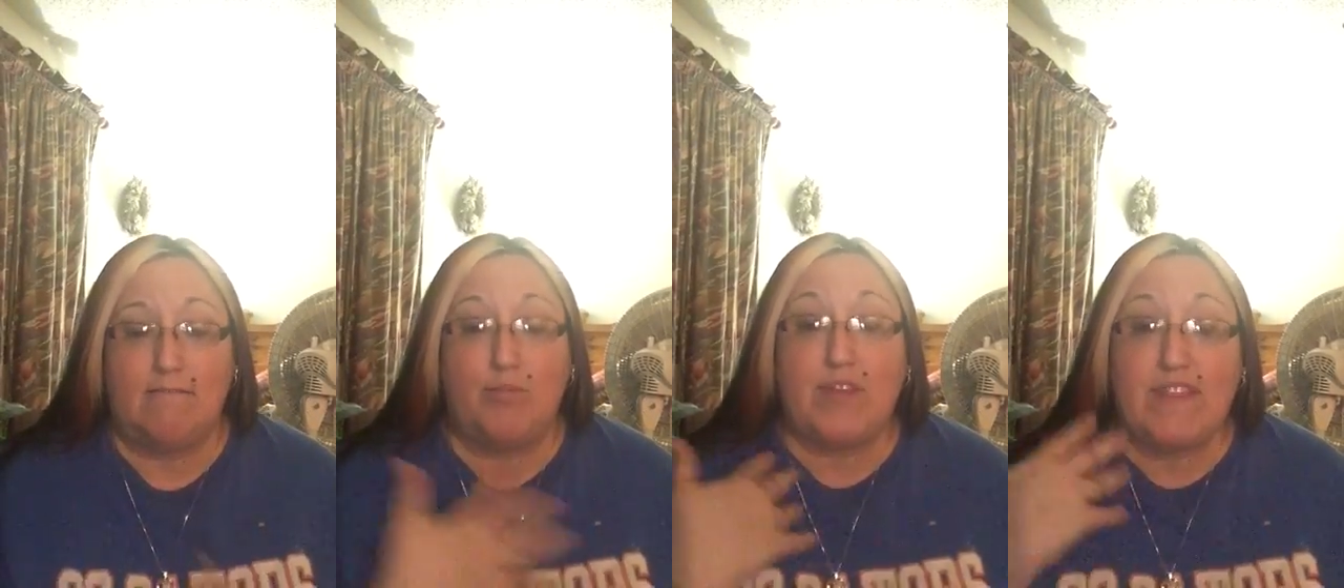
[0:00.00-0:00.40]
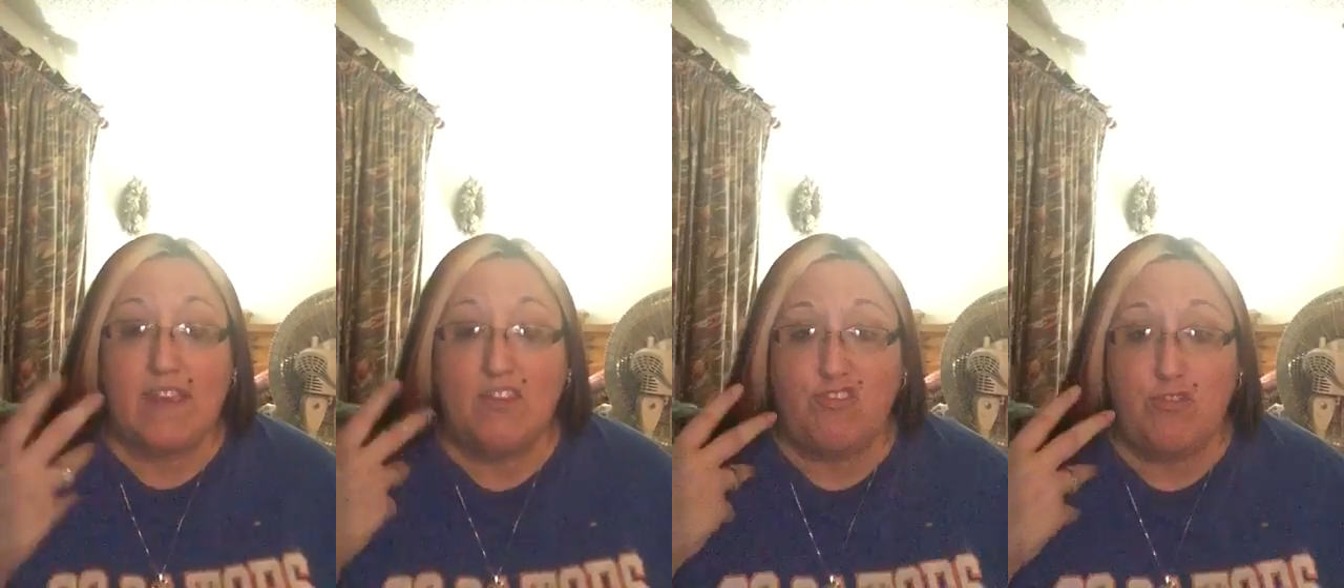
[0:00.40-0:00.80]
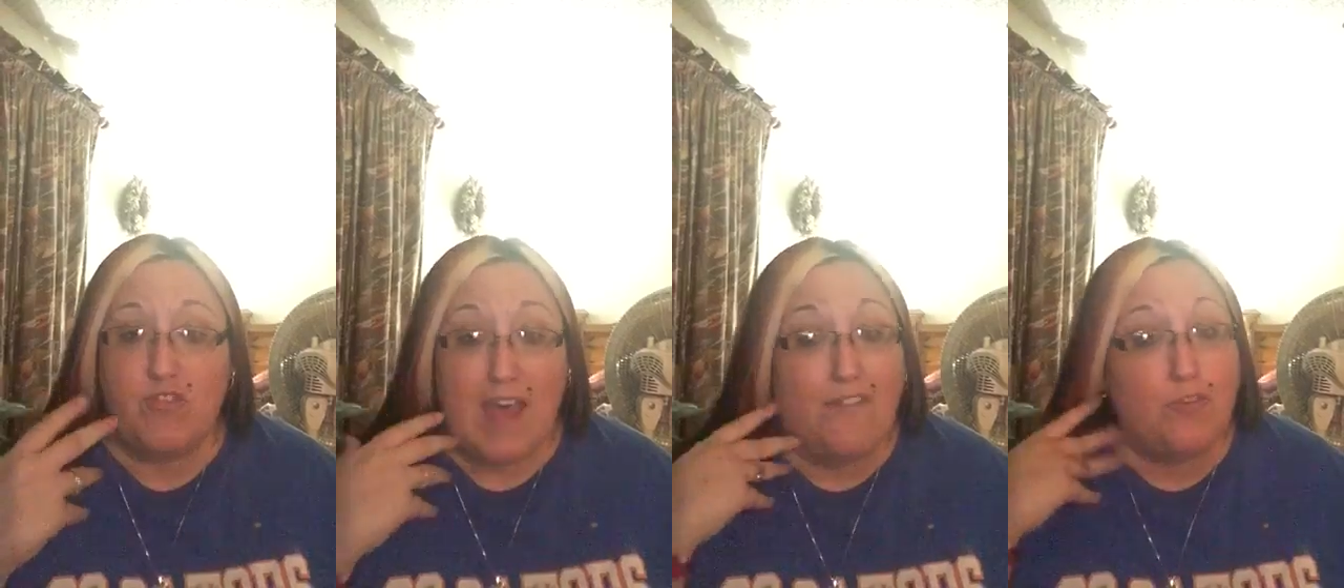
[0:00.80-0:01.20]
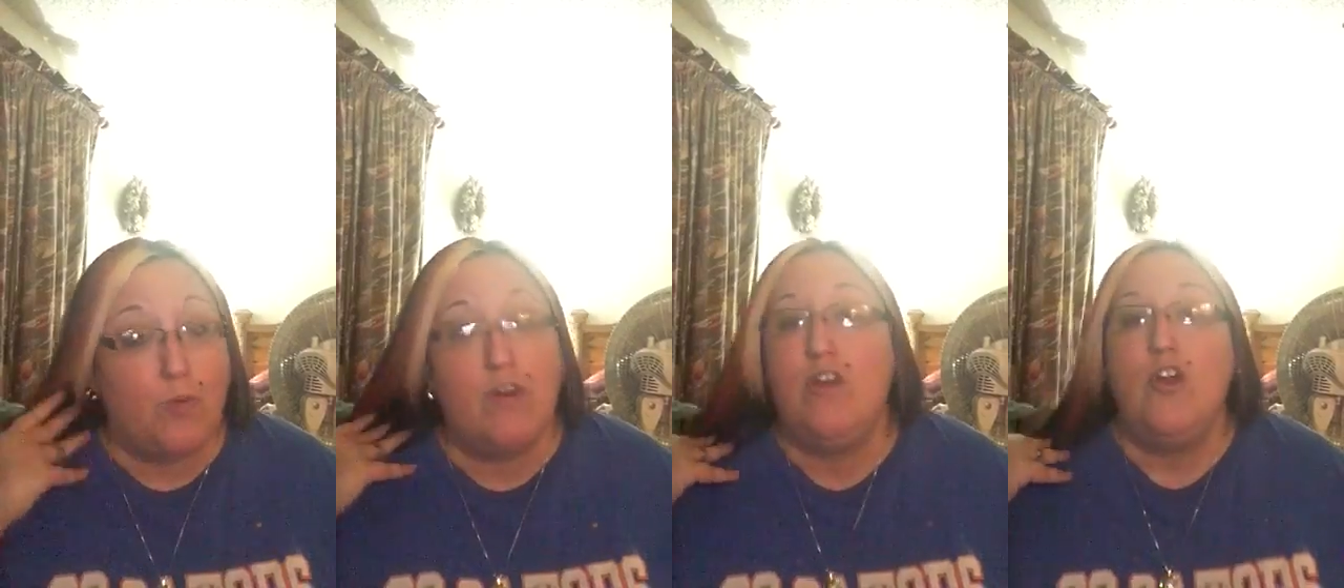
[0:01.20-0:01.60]
breathing issues
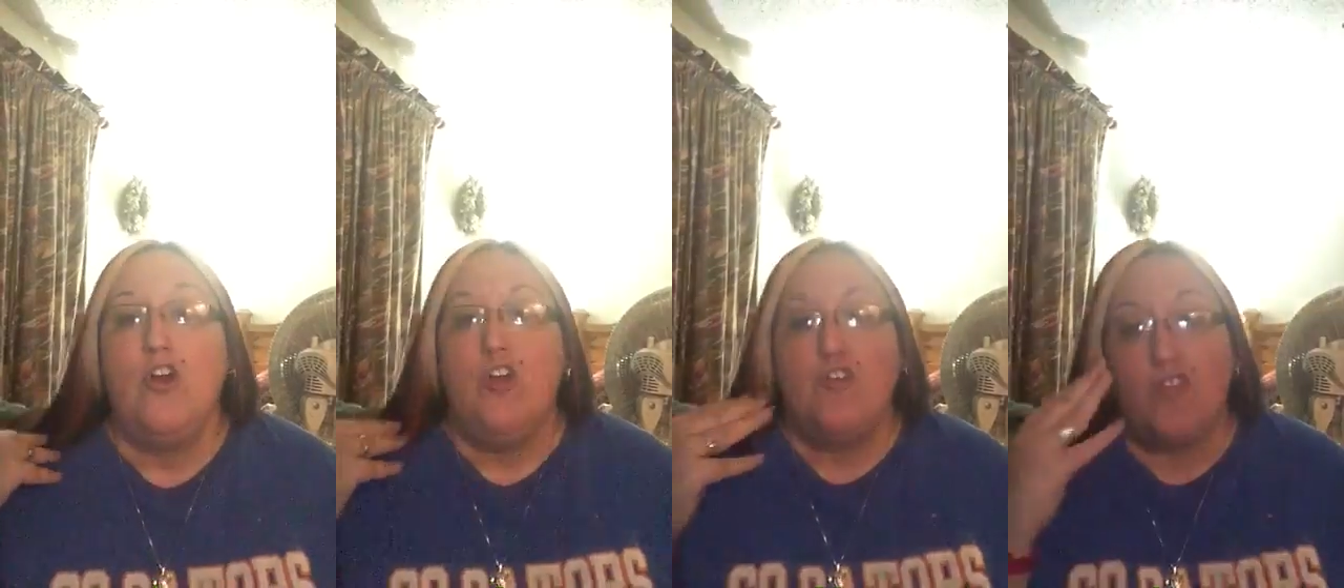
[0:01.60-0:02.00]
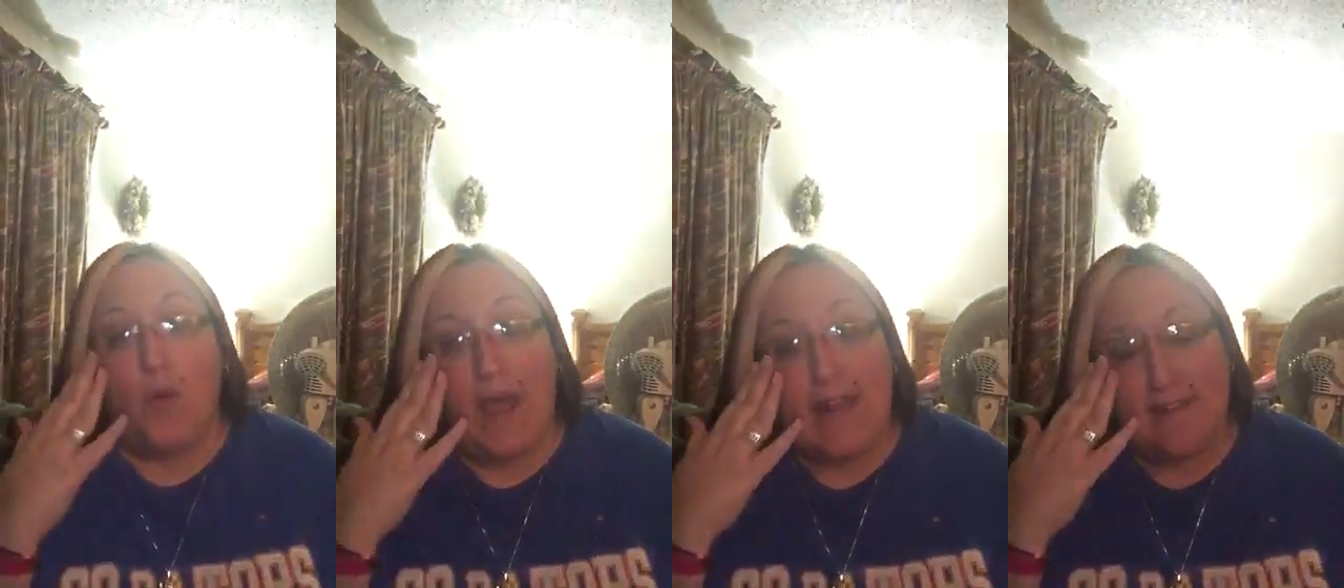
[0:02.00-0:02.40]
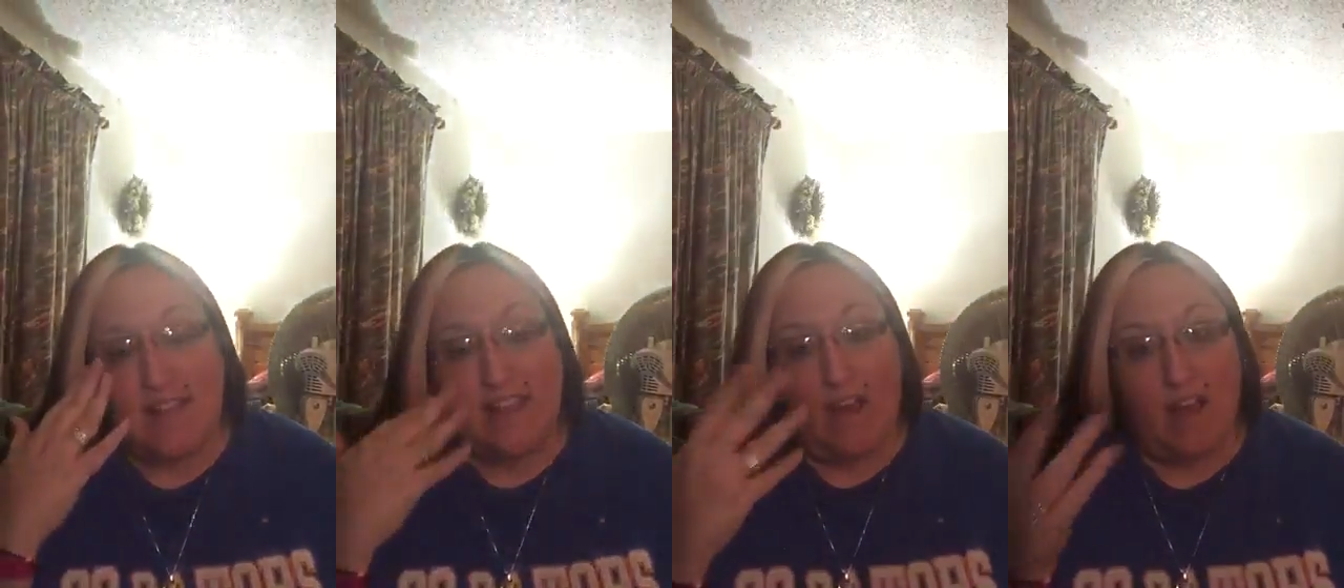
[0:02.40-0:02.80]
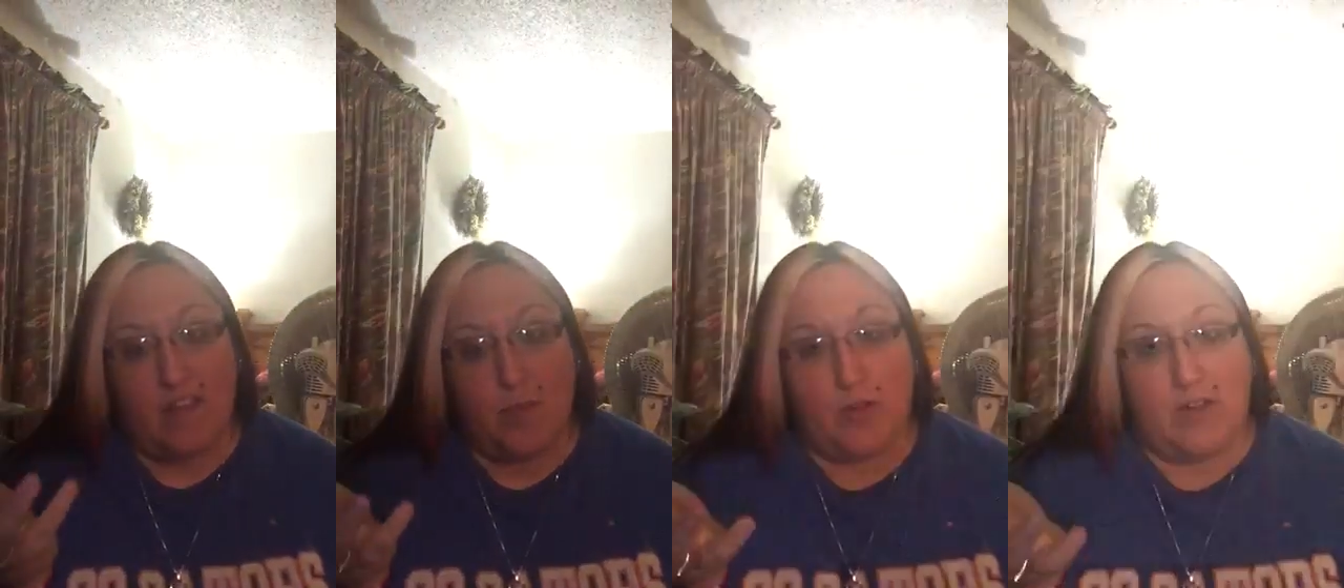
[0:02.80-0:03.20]
afterward. So I had to stay in the
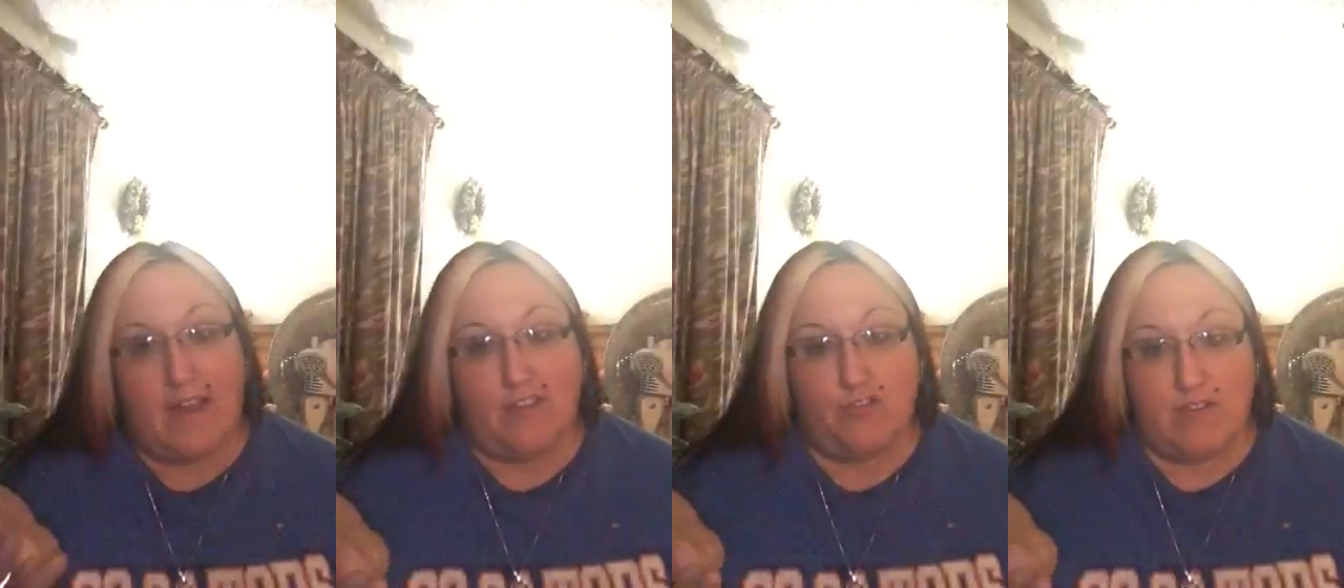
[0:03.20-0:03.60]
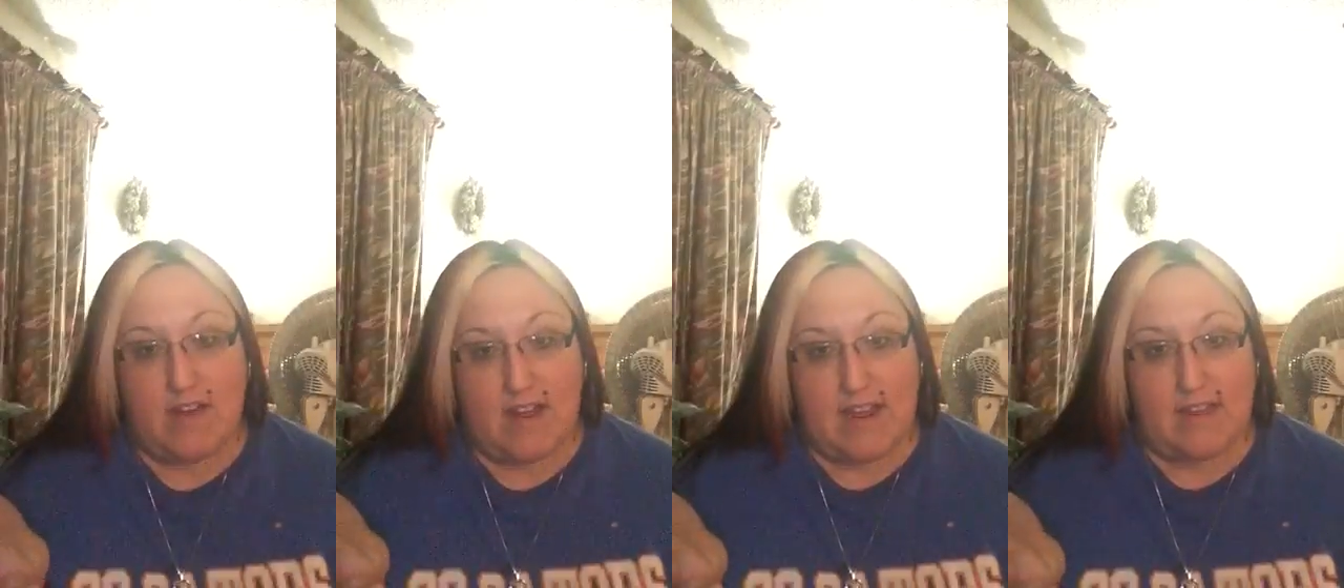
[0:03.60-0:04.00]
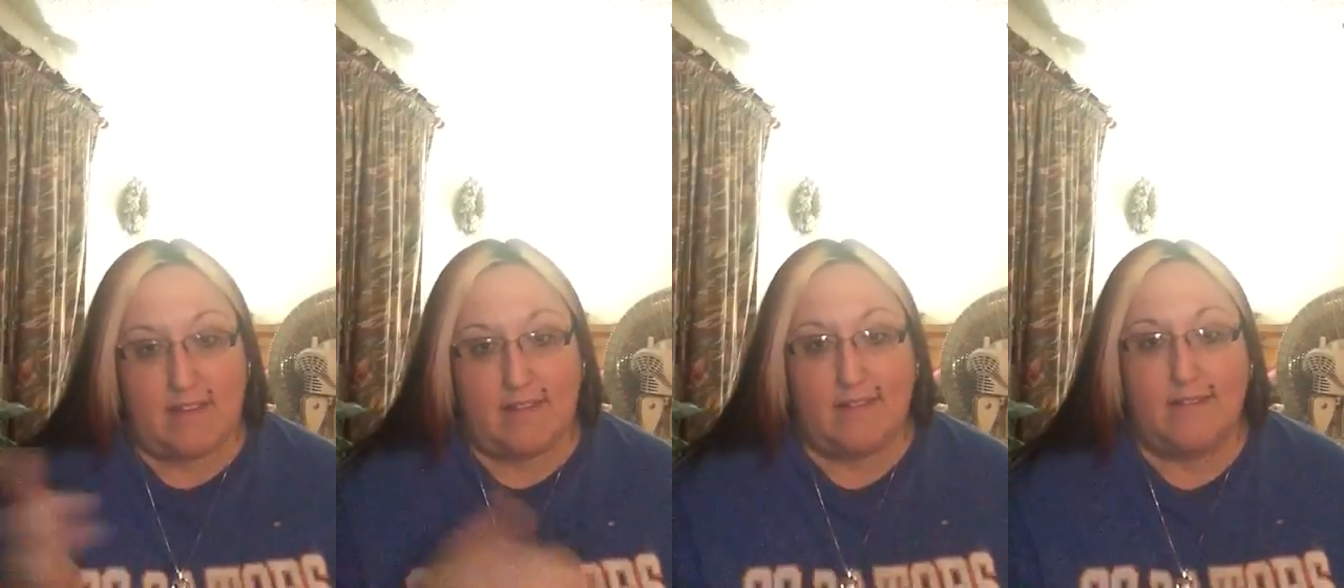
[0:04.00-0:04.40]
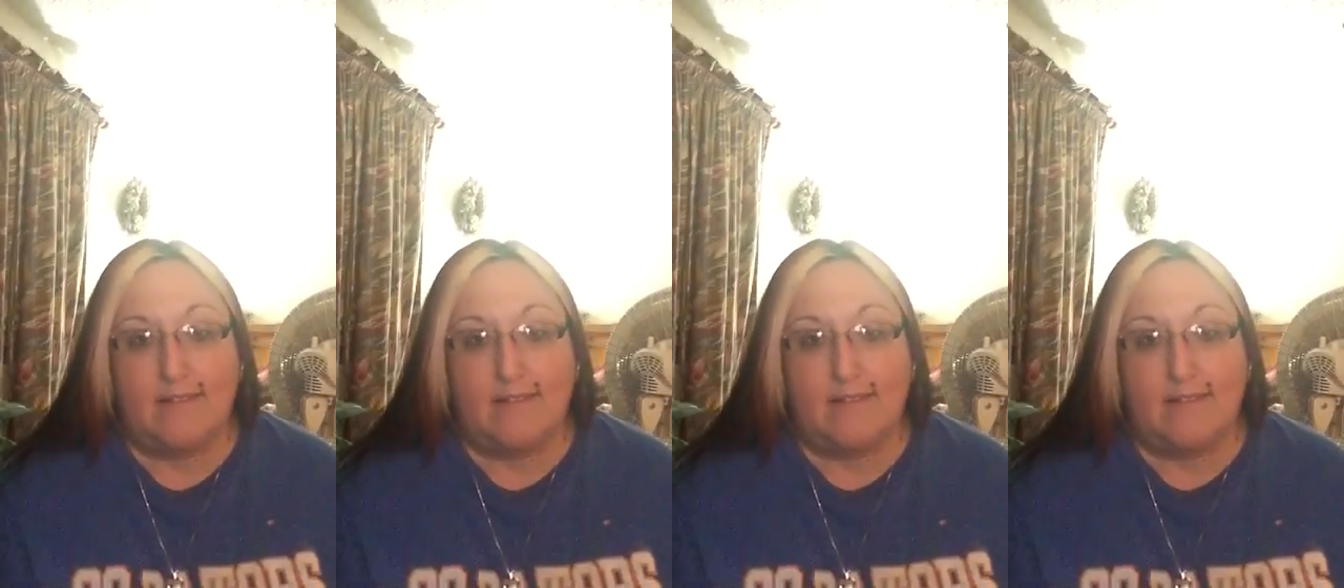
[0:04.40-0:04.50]
hospital an extra night